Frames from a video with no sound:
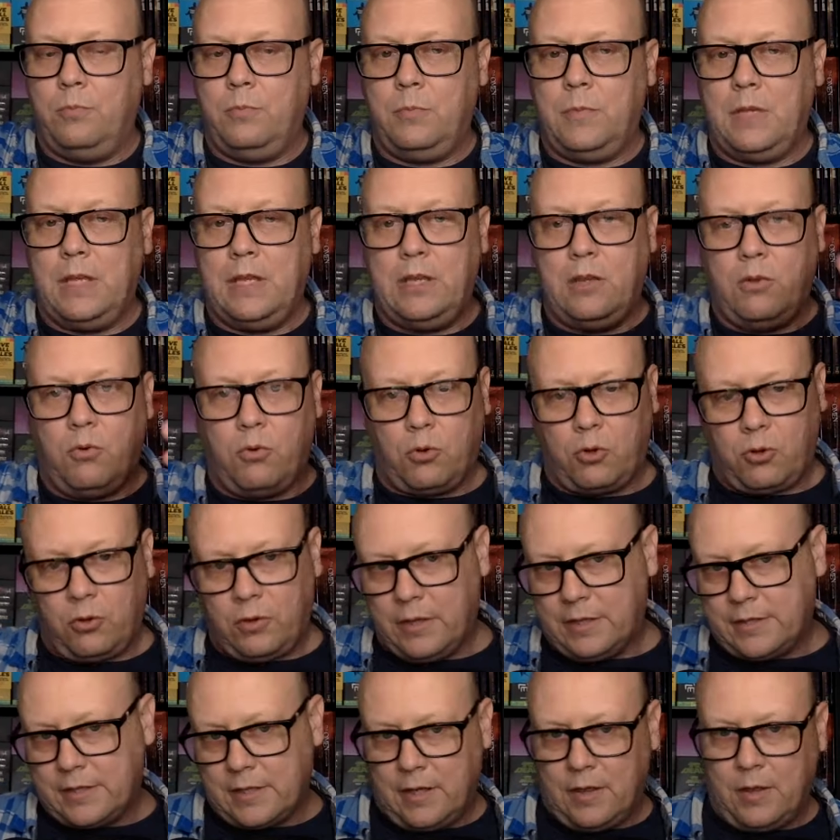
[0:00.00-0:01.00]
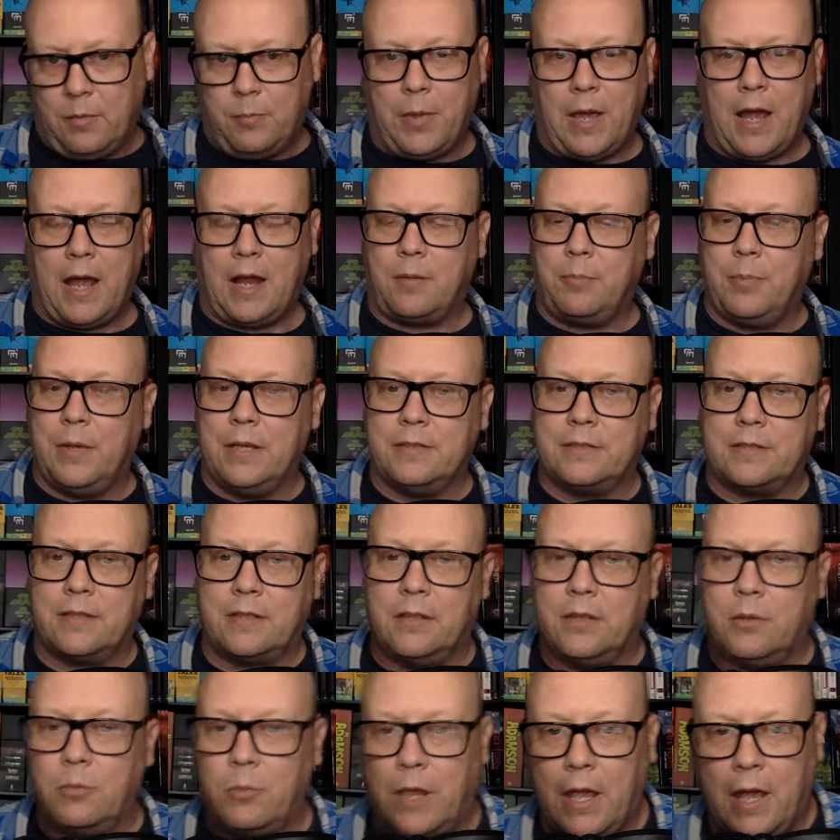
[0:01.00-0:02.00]
in the order that's on the back,
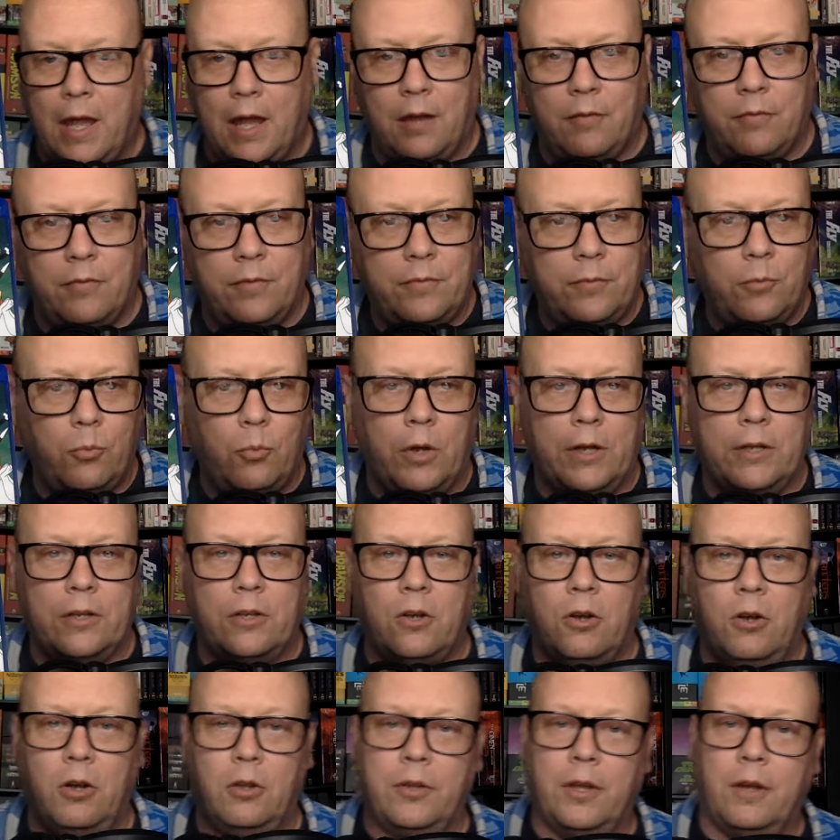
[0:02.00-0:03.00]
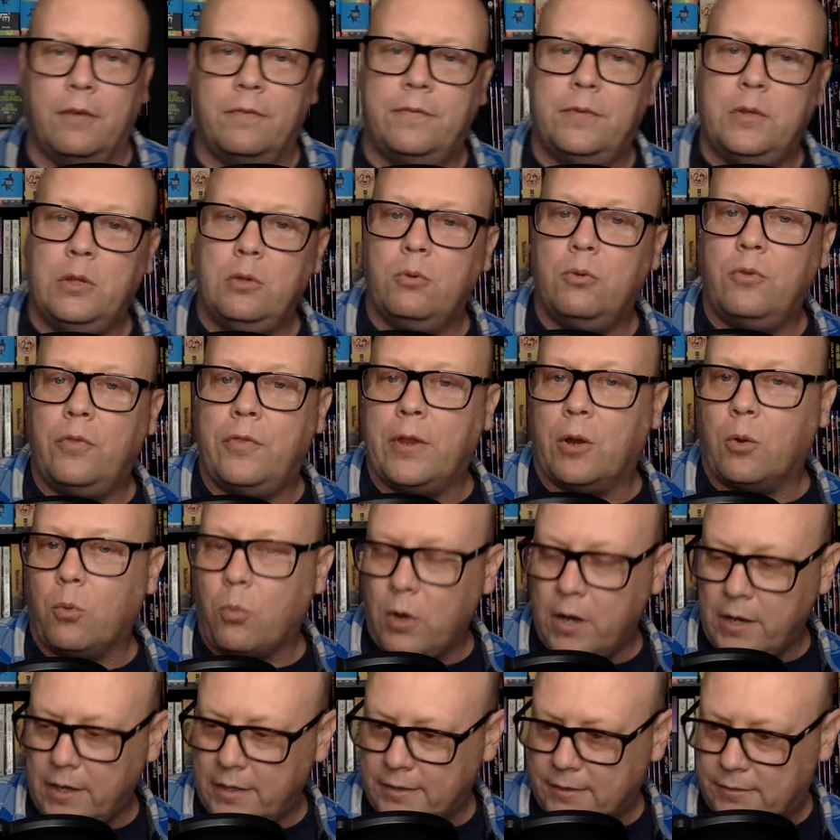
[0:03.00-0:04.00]
basically, we have one called A Feud There
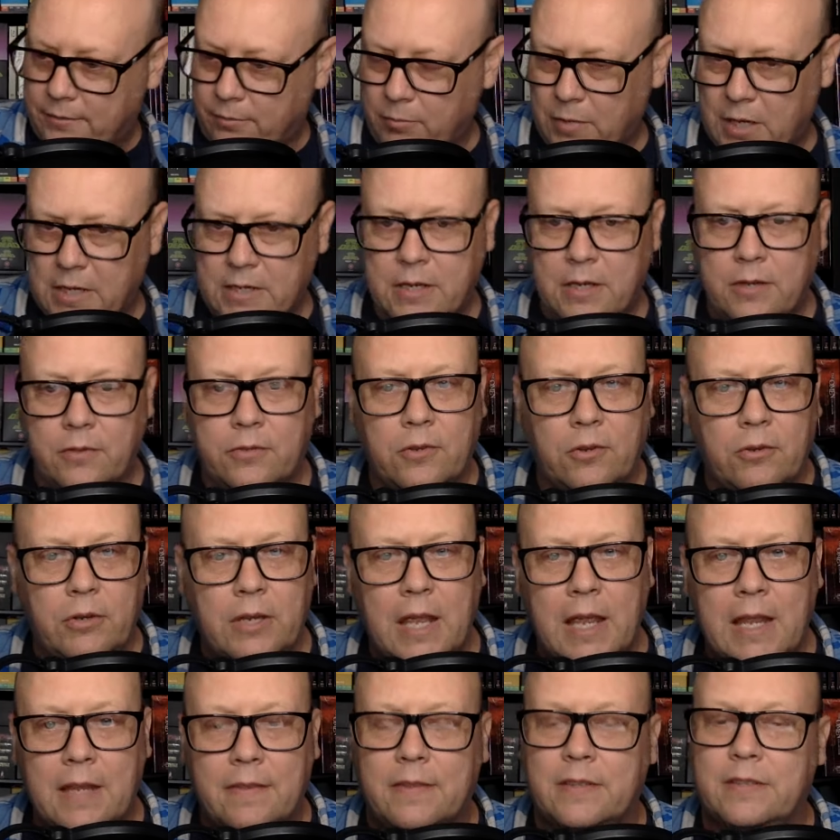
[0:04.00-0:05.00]
Was from 1938.